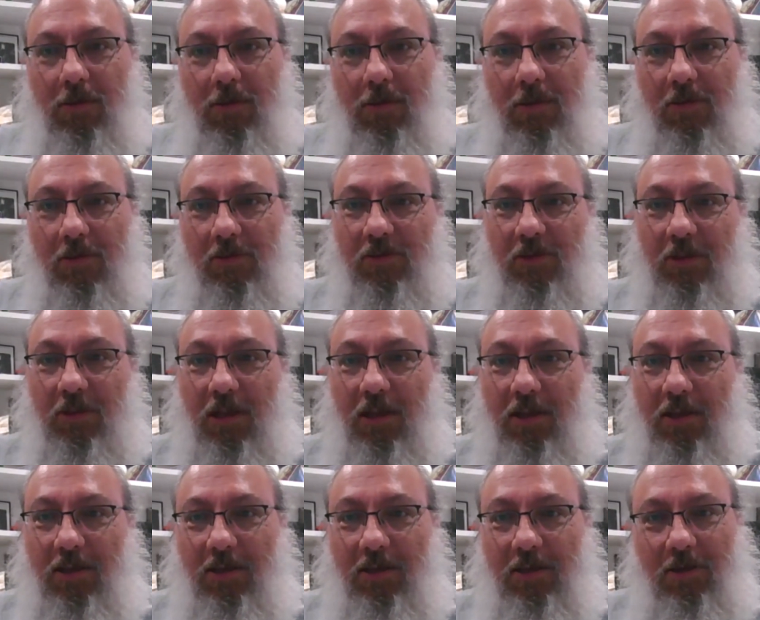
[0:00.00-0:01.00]
There's a
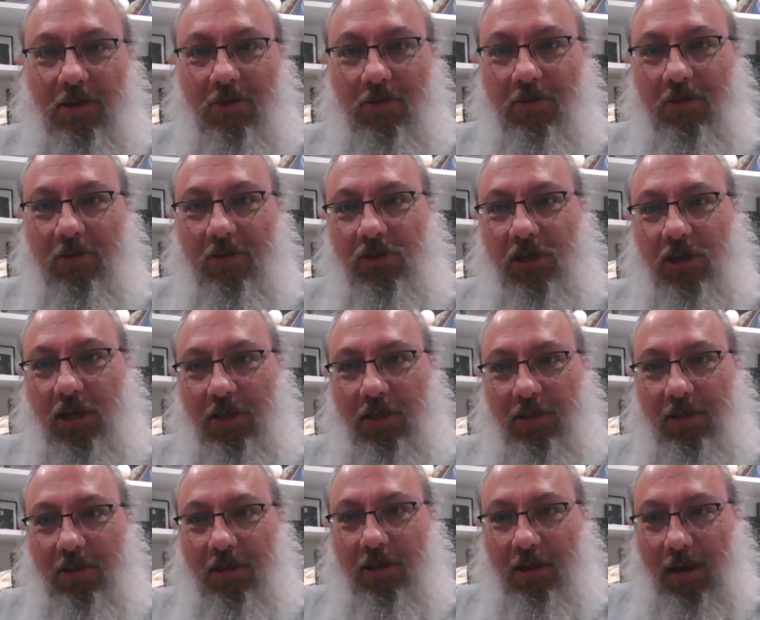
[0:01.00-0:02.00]
lot in here in the chat
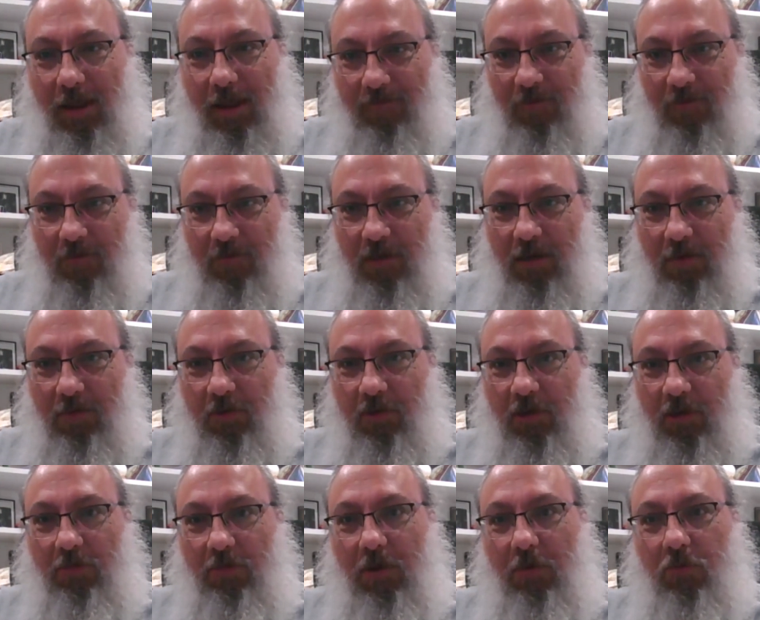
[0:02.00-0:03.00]
that I haven't been able to
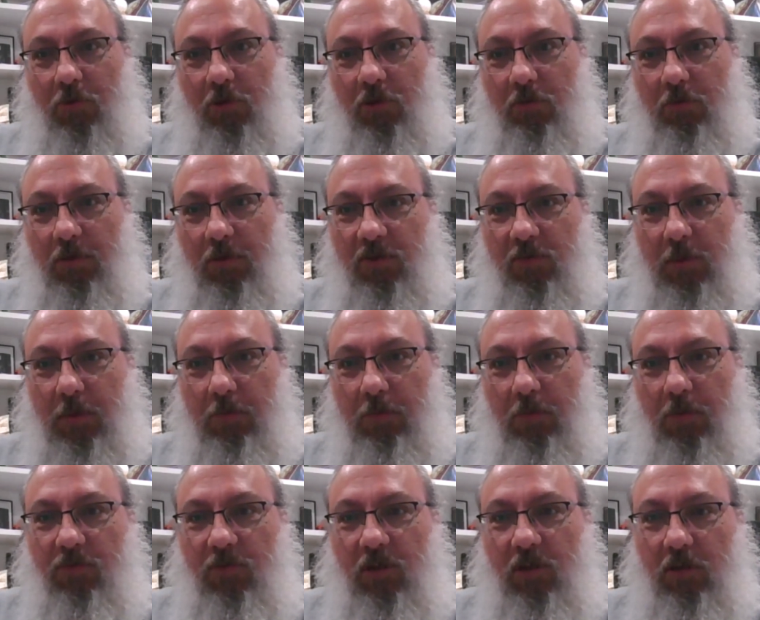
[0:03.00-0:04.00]
keep up with because
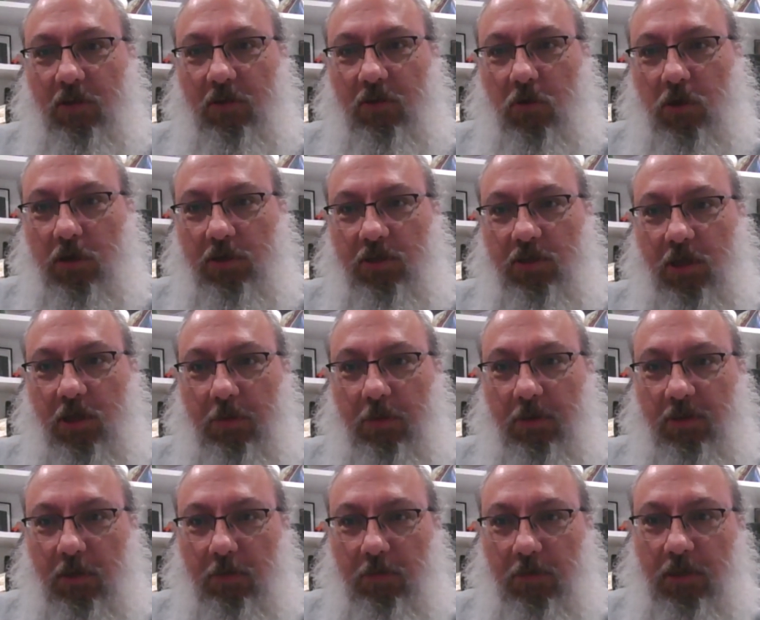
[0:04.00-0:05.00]
people have gotten quite
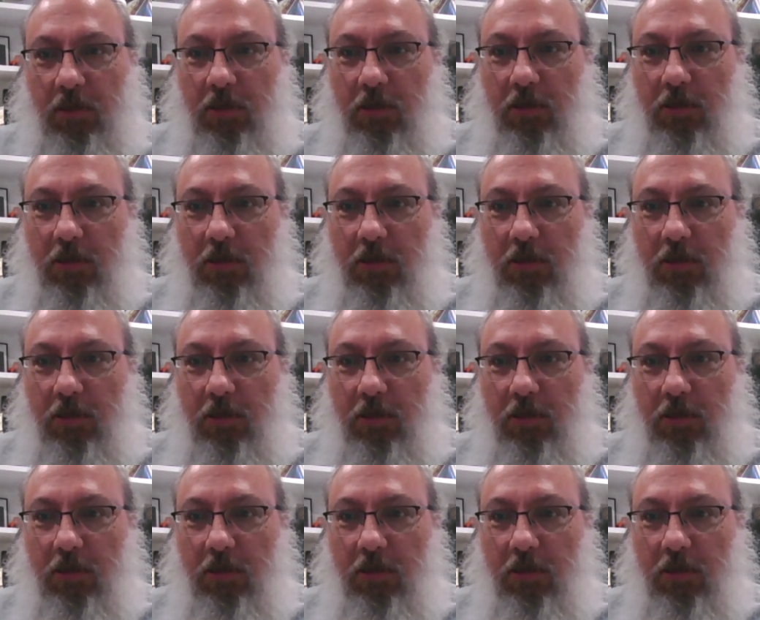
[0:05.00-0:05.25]
typey.